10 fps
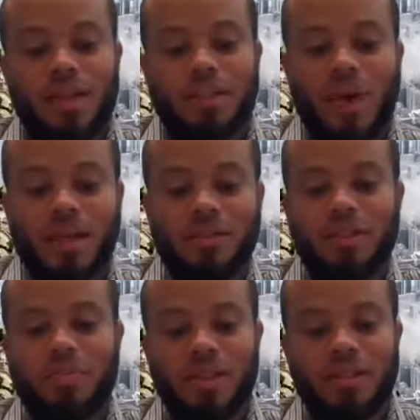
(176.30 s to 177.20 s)
Interacting
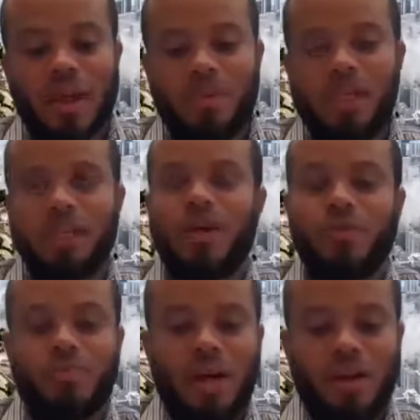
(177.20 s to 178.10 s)
with the Police. I believe
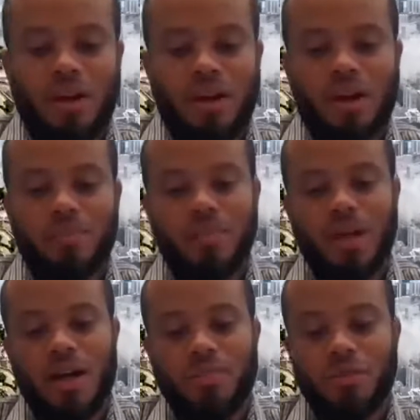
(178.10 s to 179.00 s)
Rebecca,
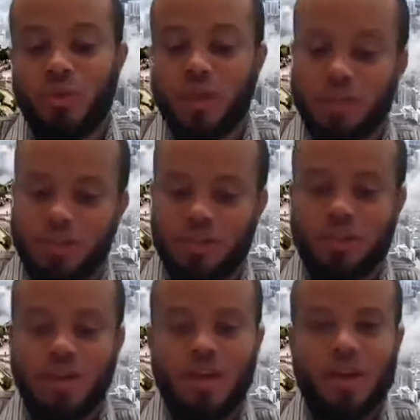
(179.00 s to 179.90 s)

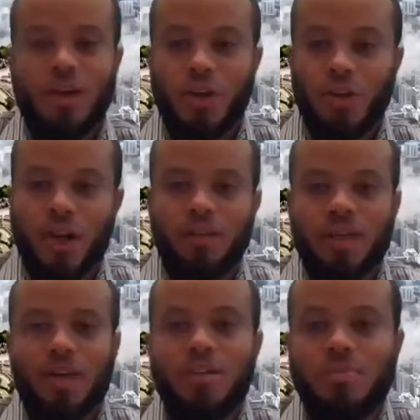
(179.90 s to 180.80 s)
Chris,
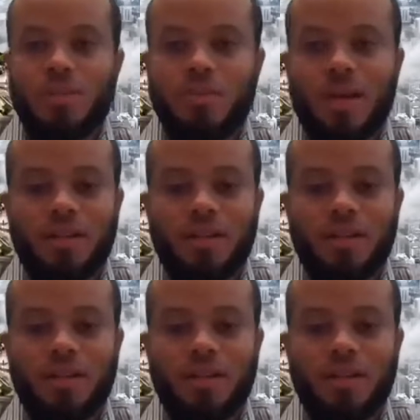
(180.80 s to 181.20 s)
Craig, they're going to be